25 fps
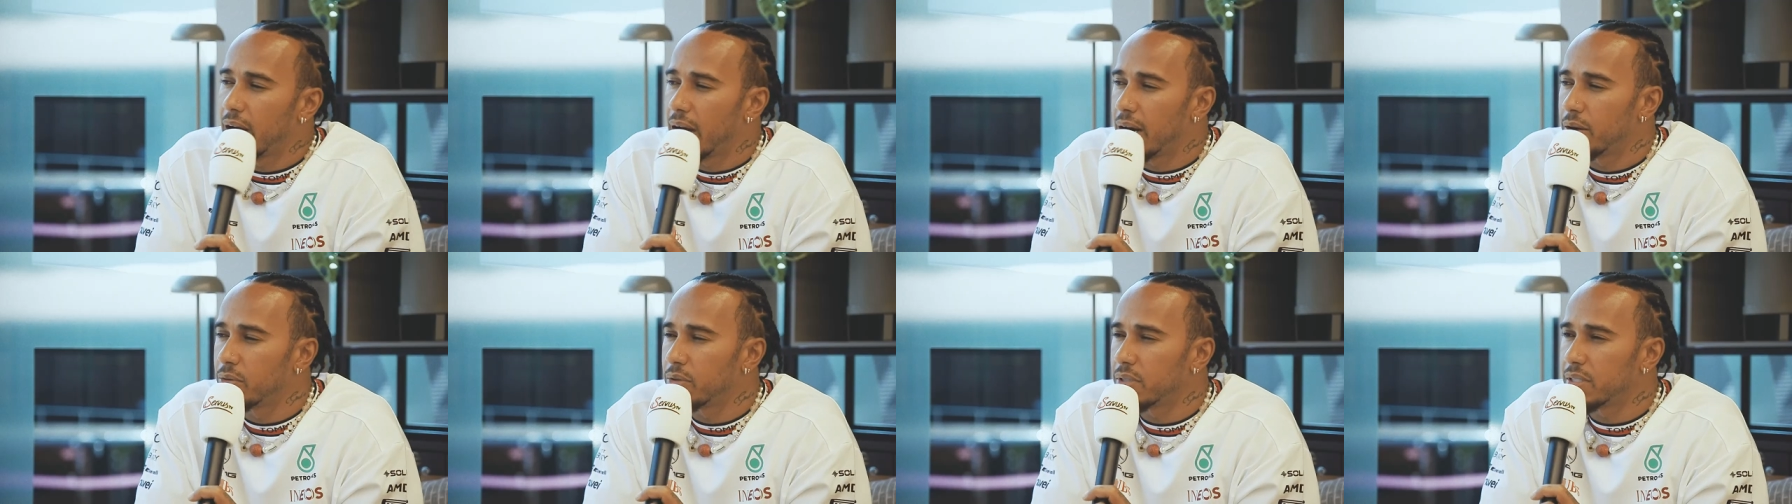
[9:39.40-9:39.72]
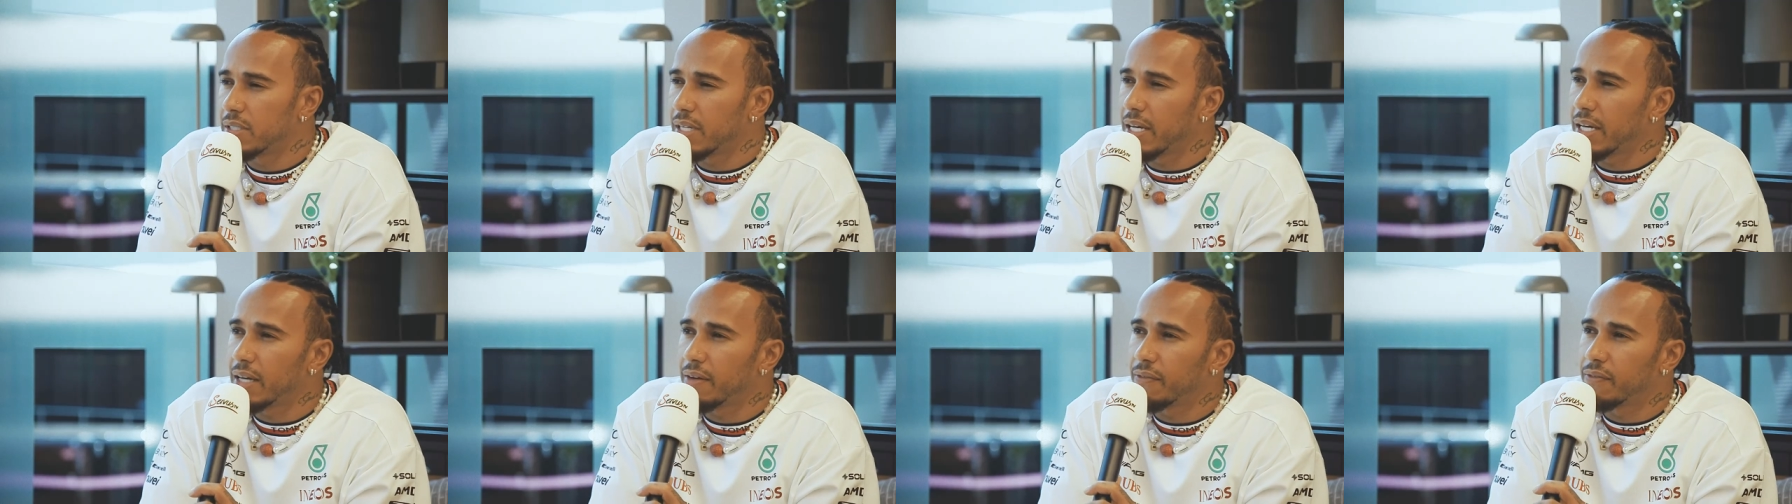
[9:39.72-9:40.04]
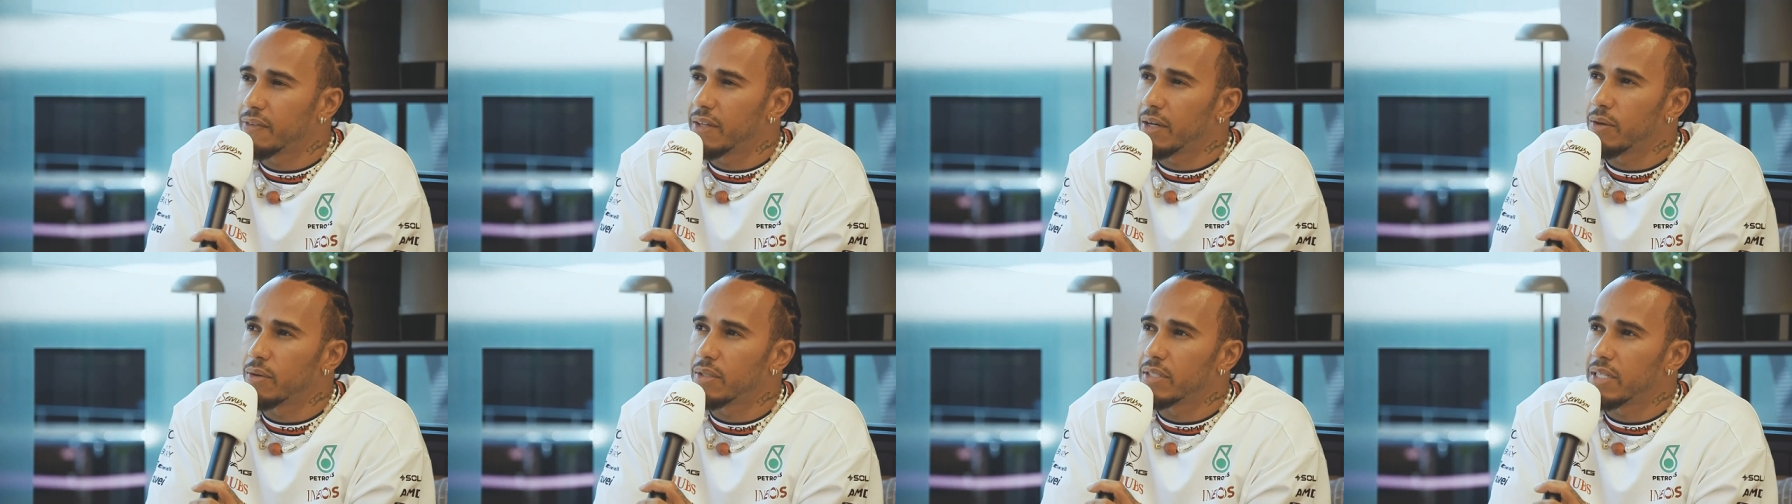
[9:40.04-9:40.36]
I would say
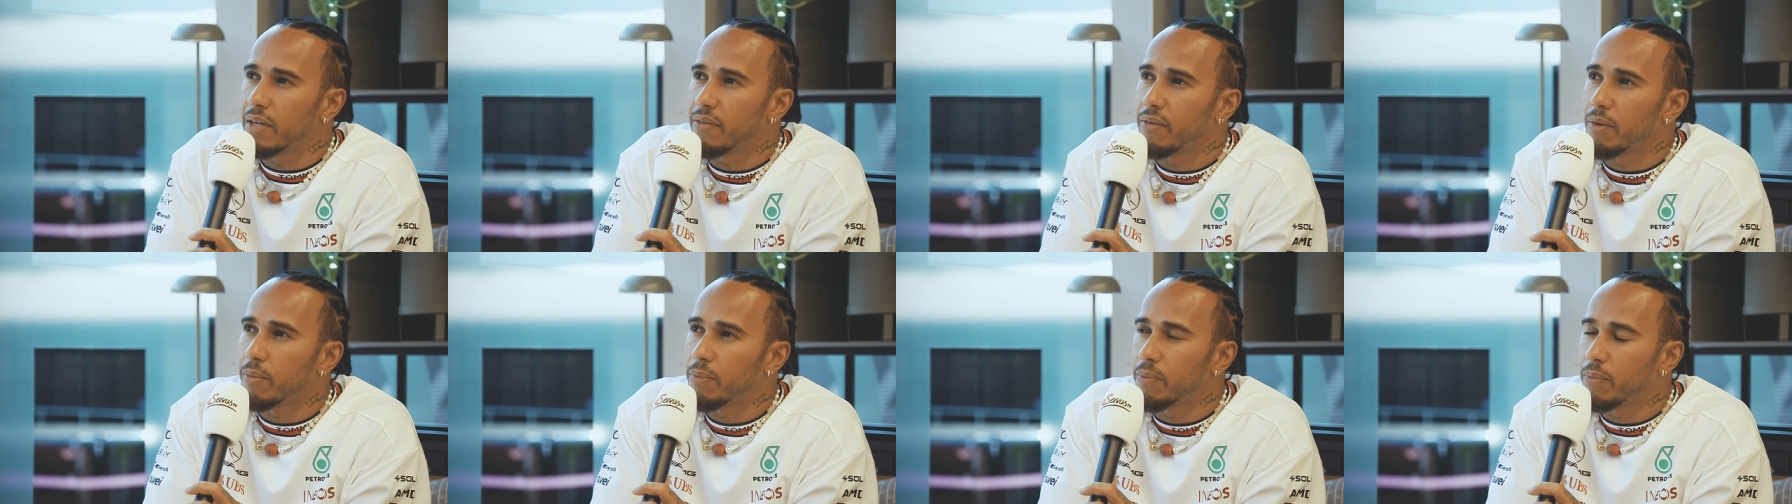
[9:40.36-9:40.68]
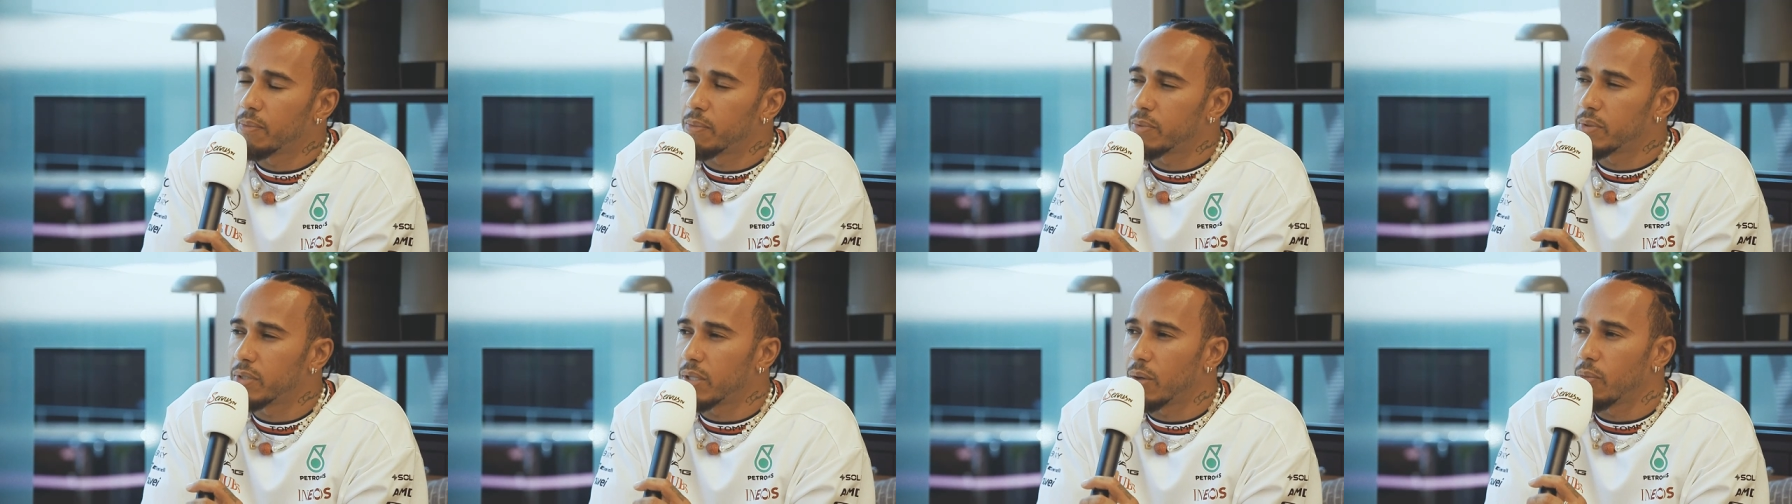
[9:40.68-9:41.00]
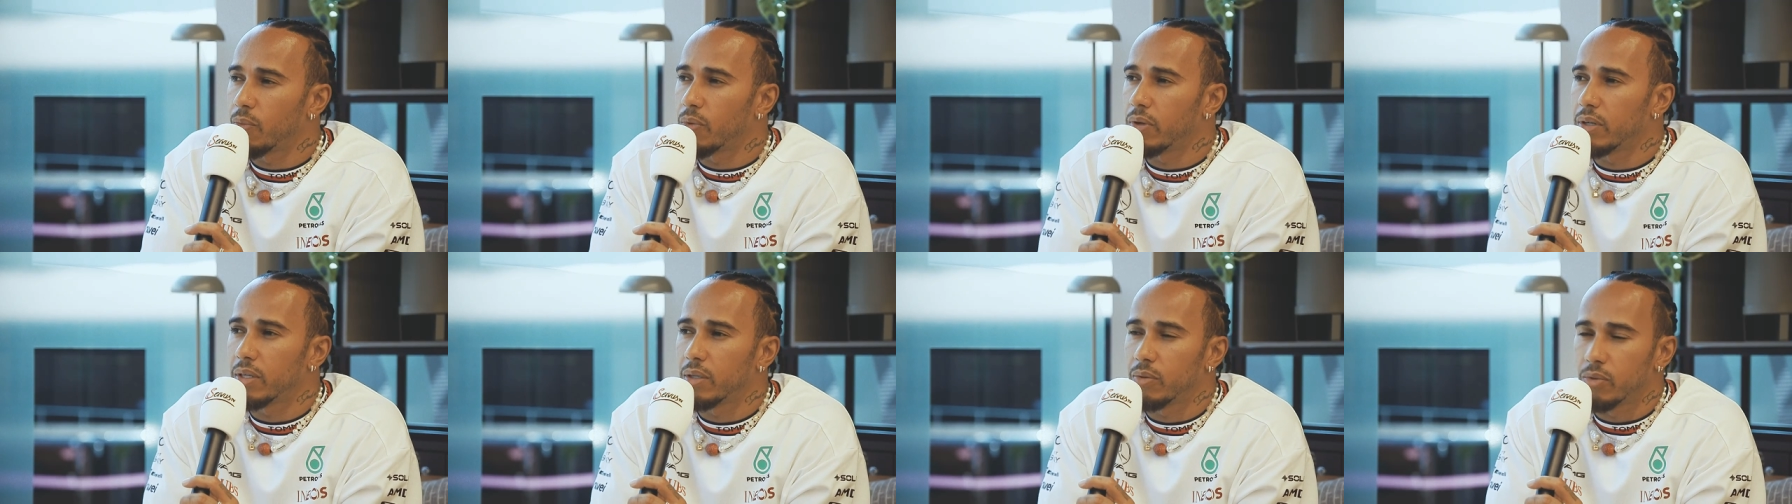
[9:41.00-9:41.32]
if there was ever
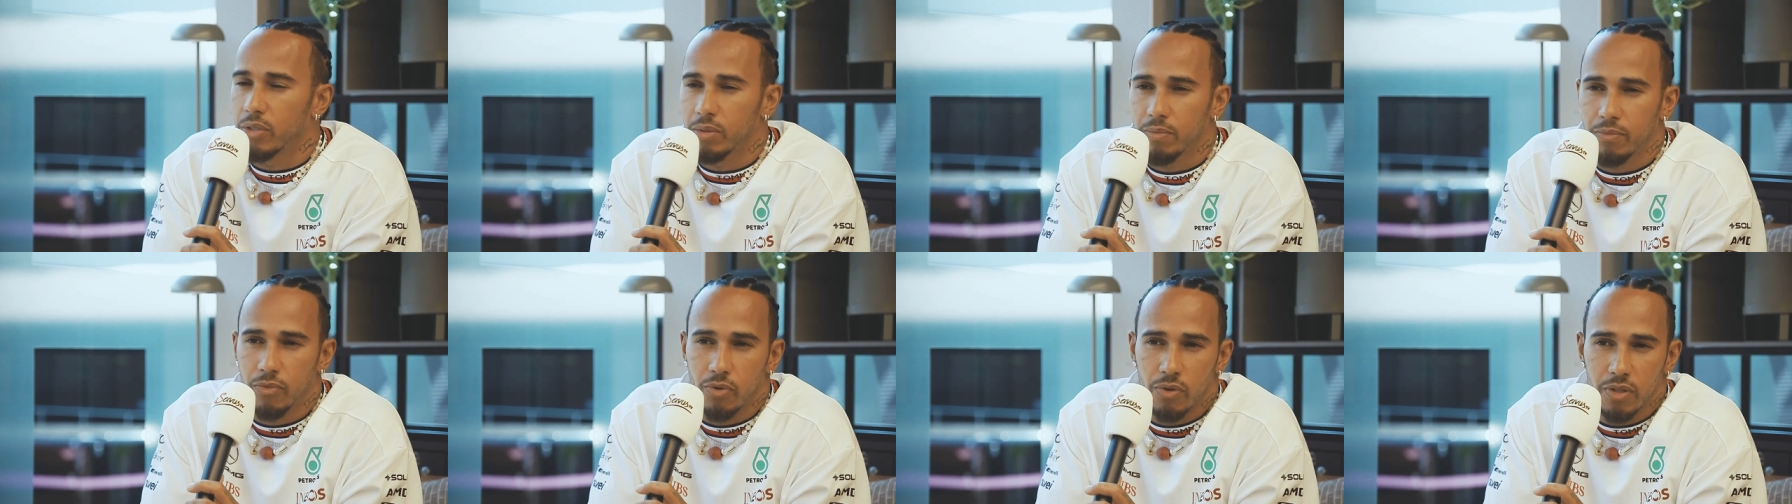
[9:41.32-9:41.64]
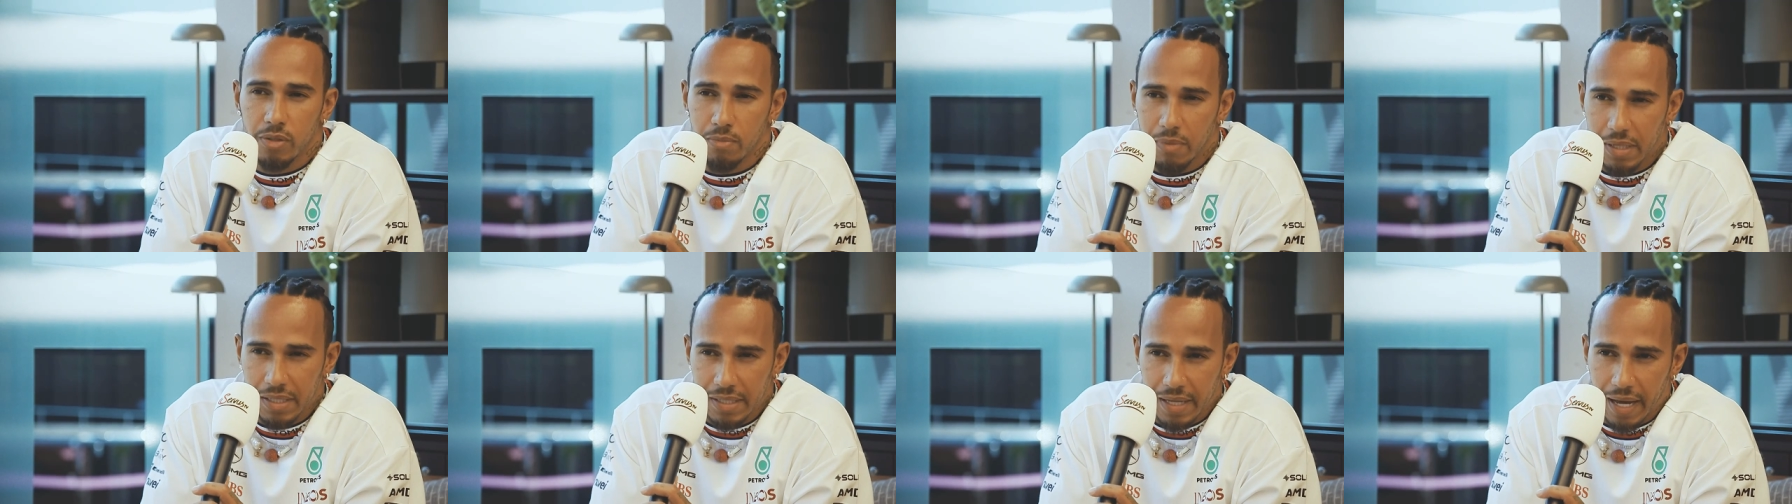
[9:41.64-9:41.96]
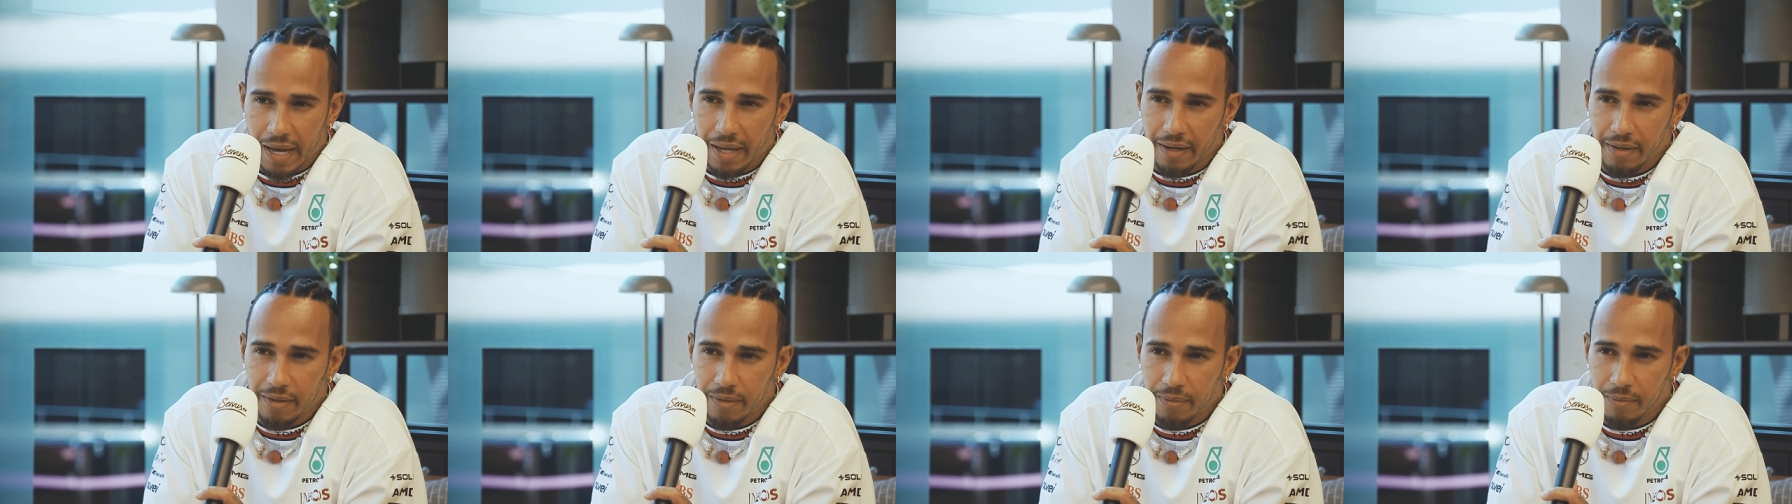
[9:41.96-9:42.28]
someone, it was always my
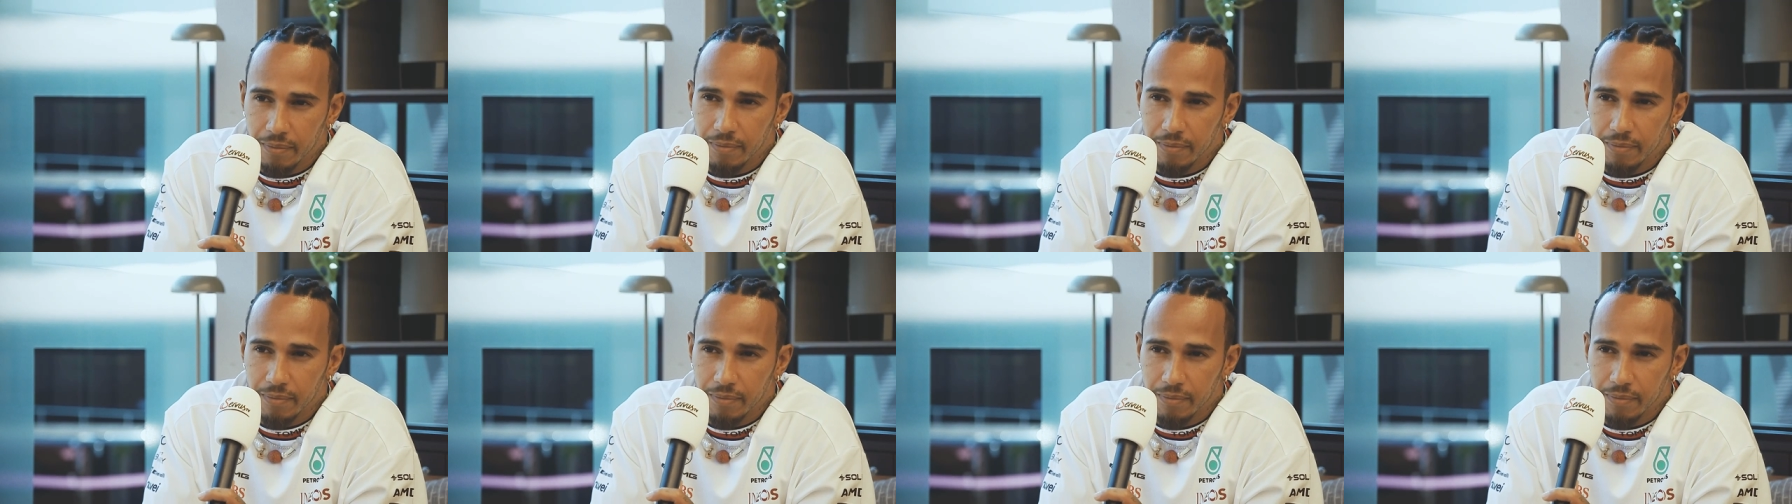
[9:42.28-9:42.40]
dad.